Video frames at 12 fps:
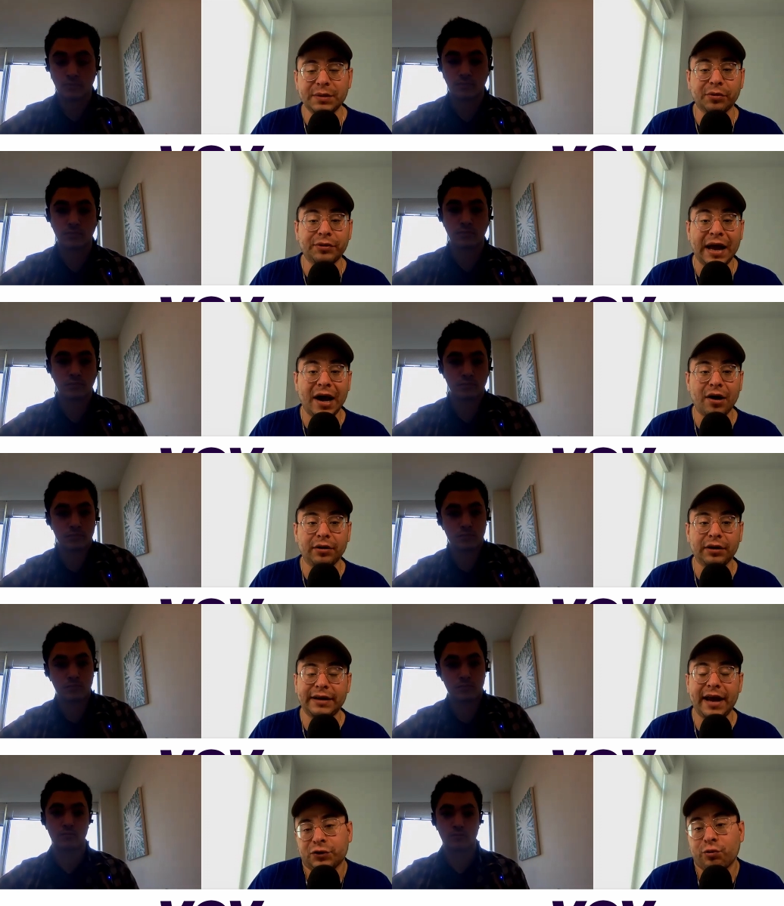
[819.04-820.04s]
Speaker 1: Most people
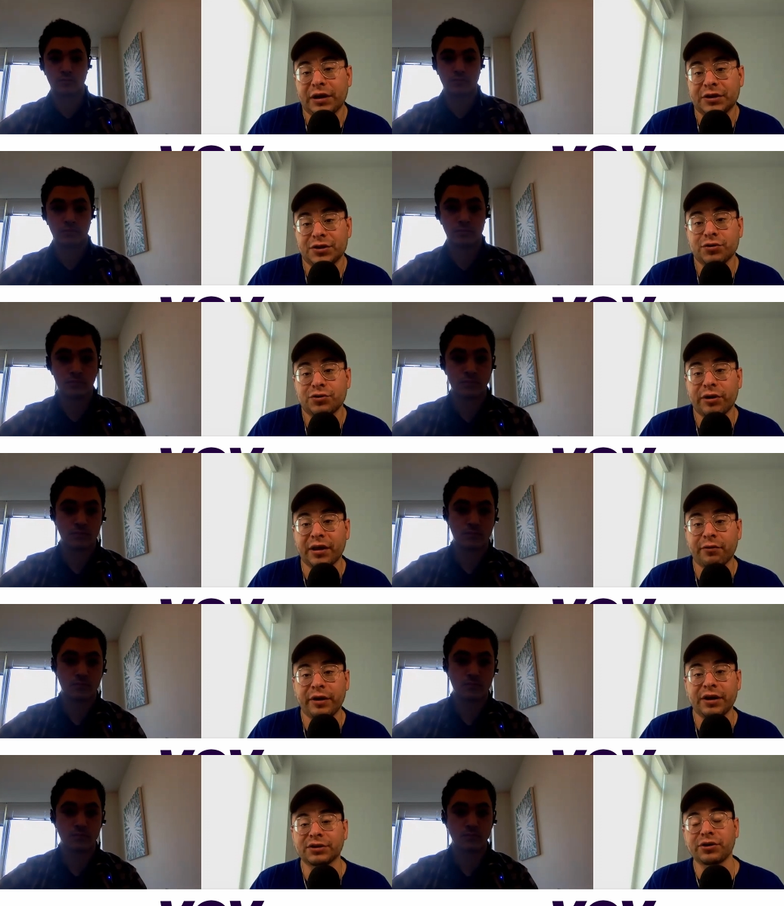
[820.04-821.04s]
now, if you're
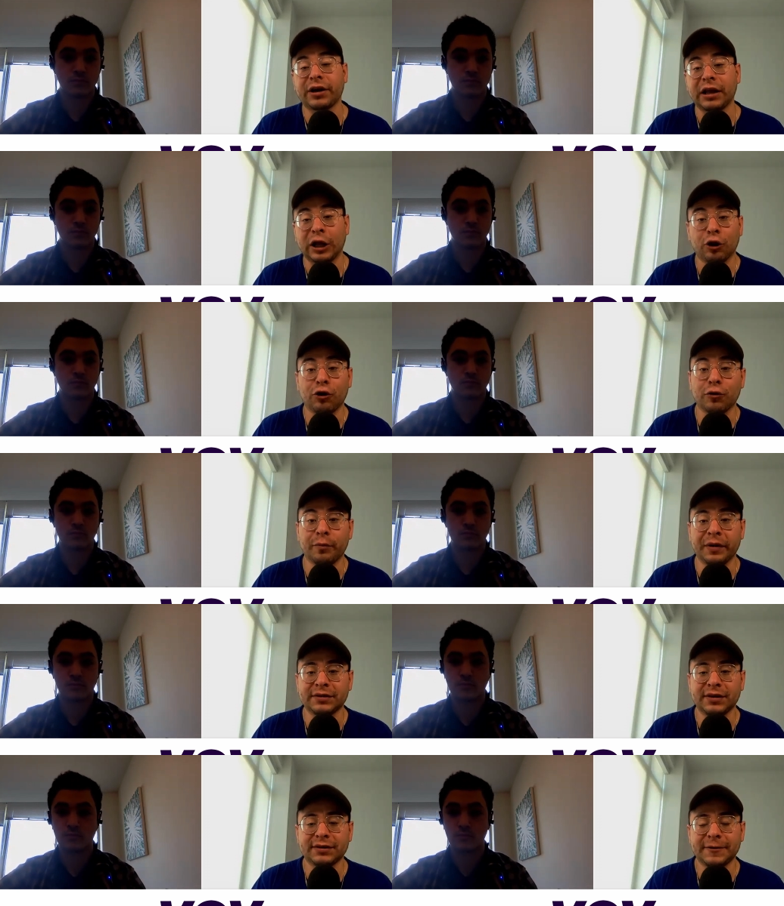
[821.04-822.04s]
twenty-two, twenty-three, you're starting like a
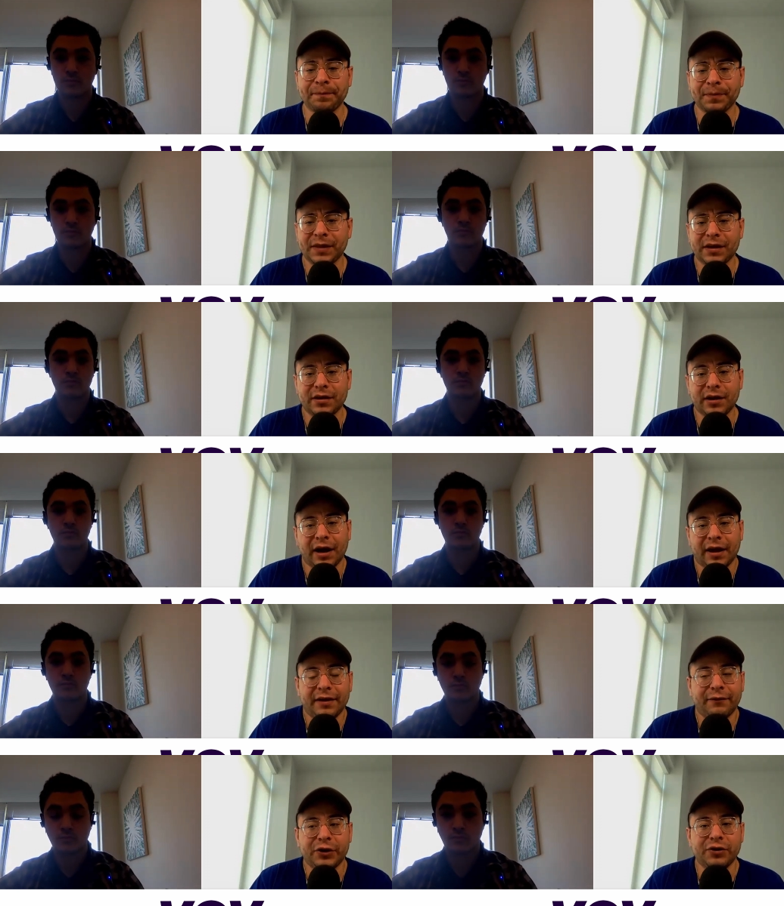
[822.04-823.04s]
local business.
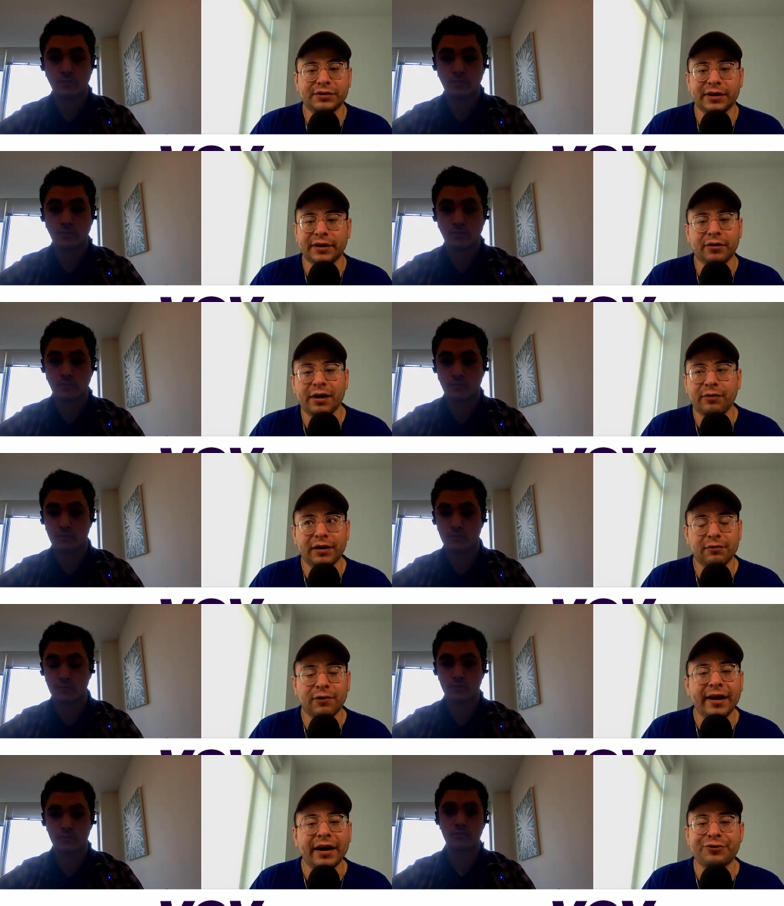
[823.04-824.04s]
I think for you, oh
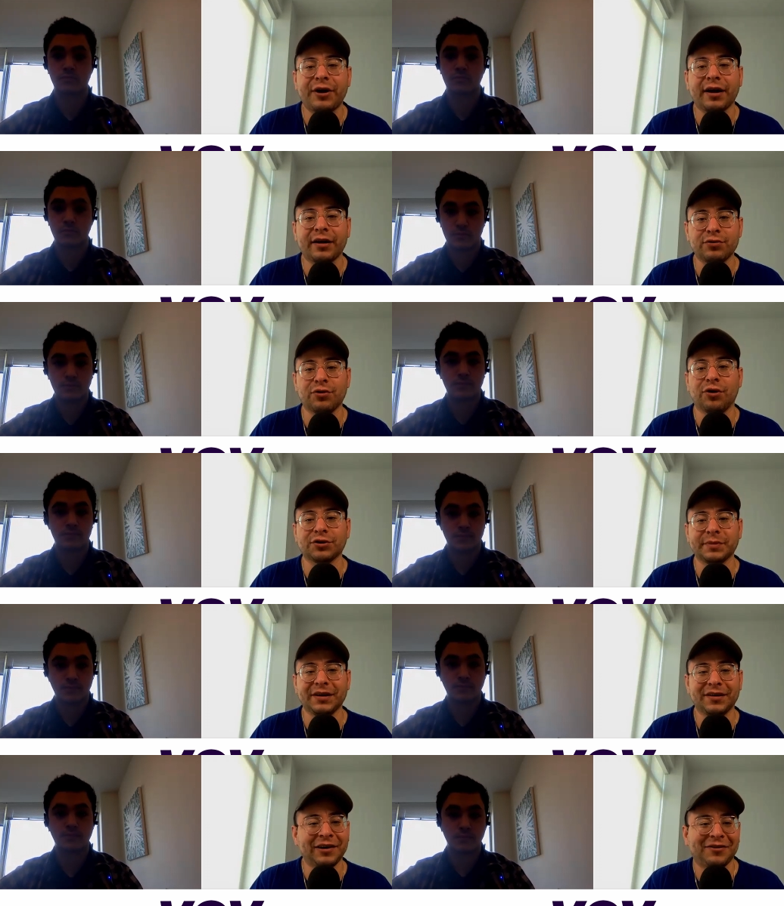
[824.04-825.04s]
yeah, why can't I track
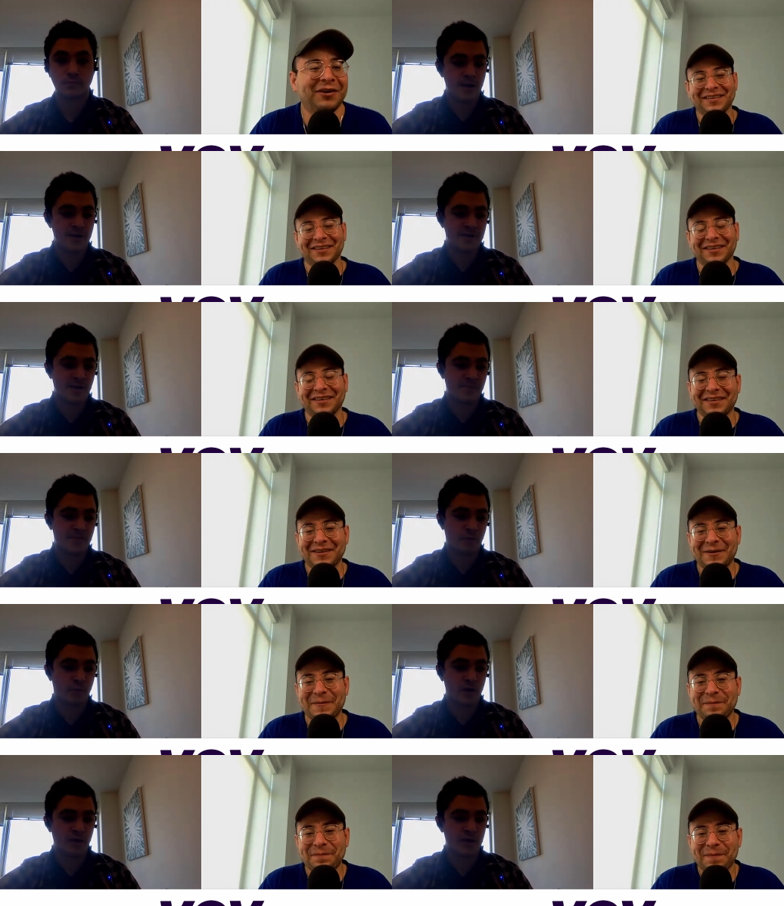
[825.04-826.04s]
who calls
Speaker 2: me? And
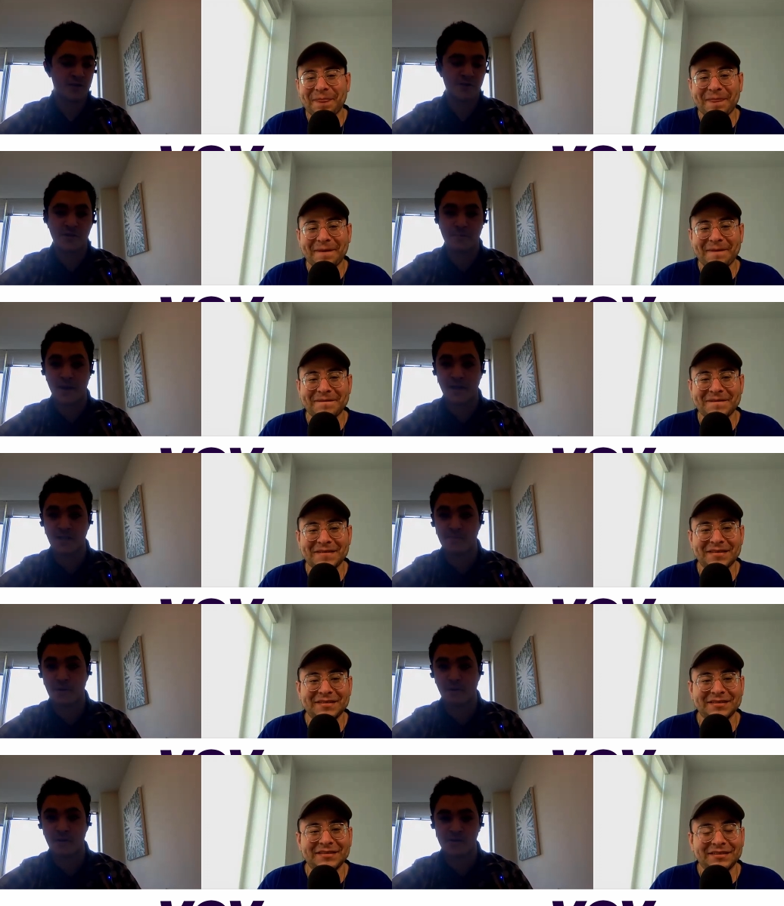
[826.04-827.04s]
something really, just in
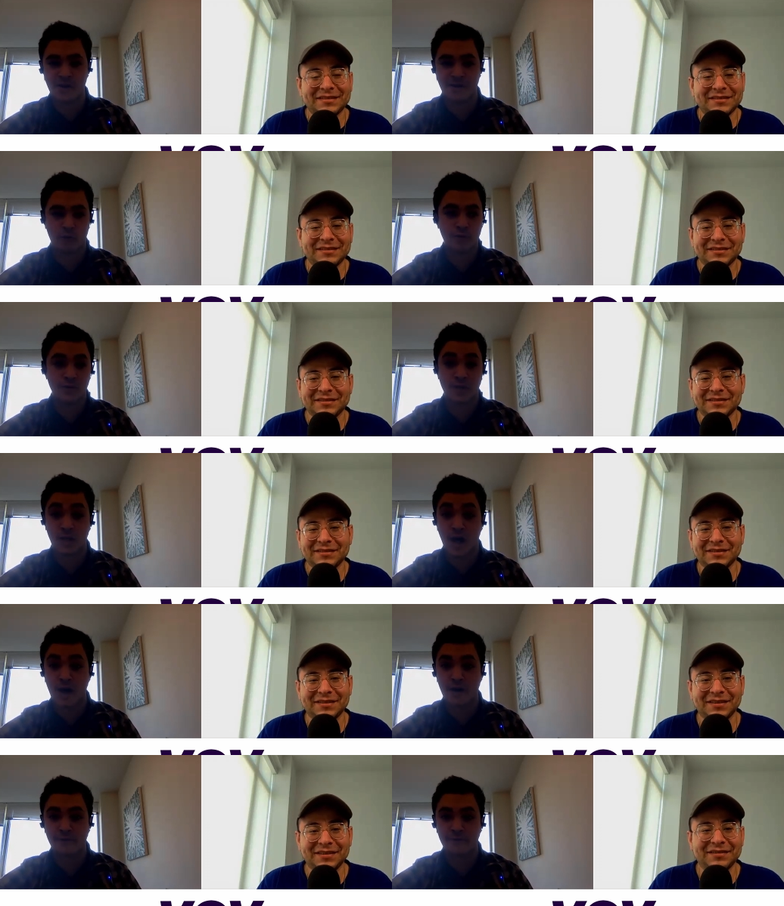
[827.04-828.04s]
my experience, I've worked
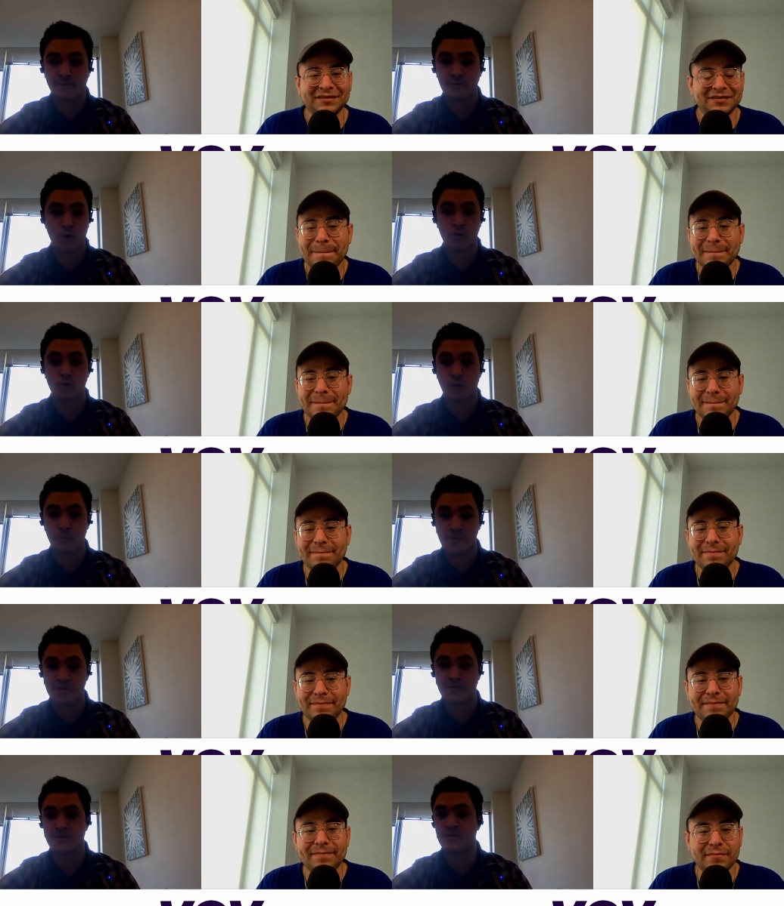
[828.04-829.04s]
with a lot of small
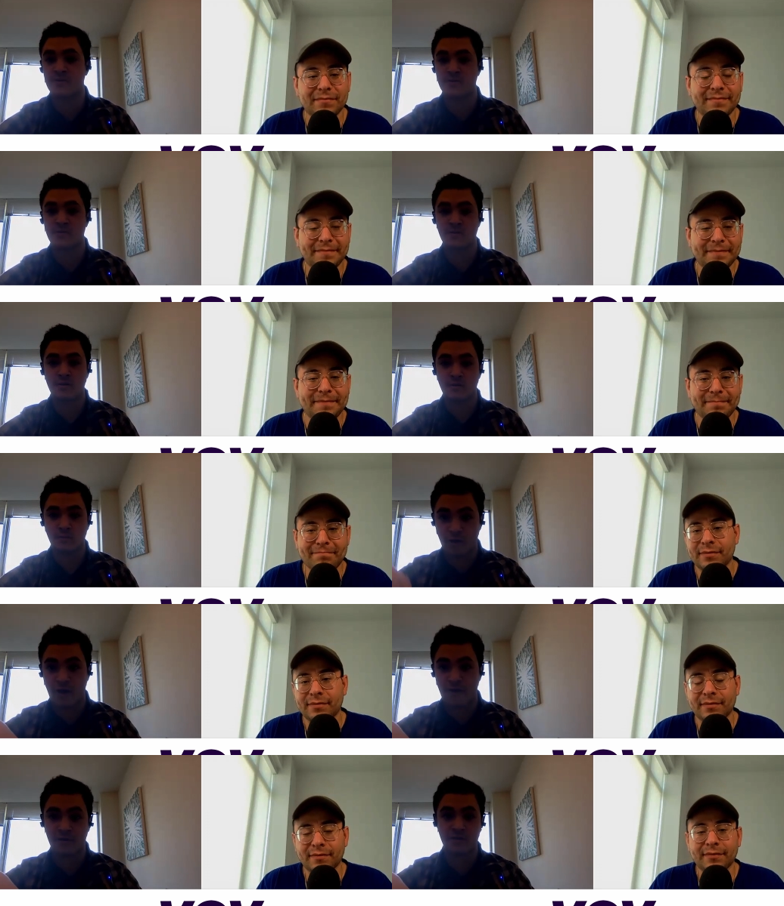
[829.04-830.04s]
local businesses,
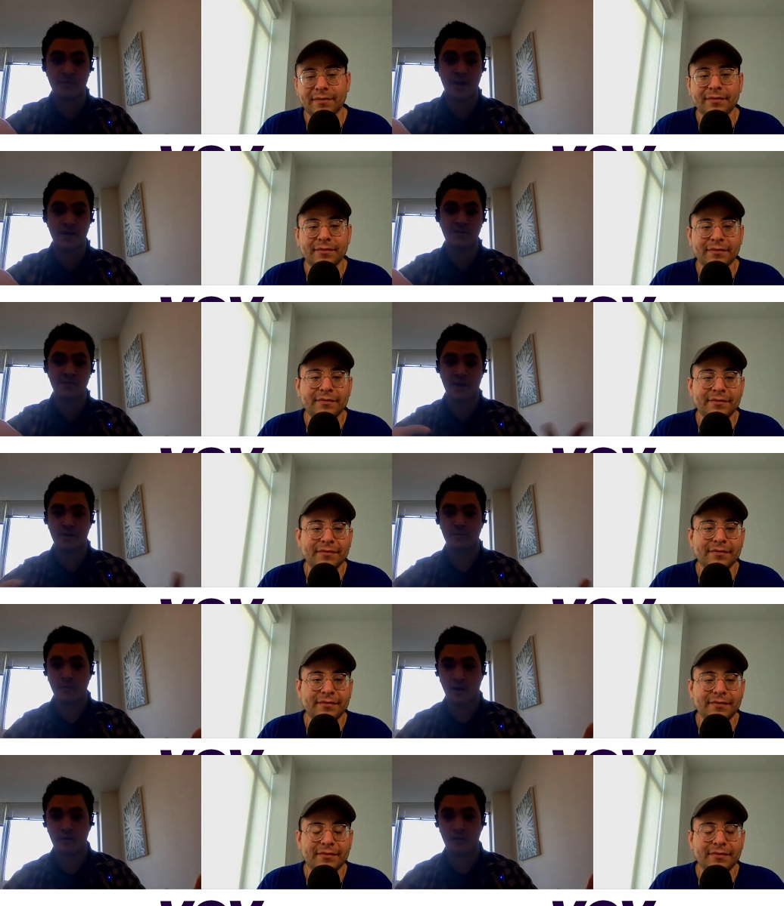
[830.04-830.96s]
geographically based, not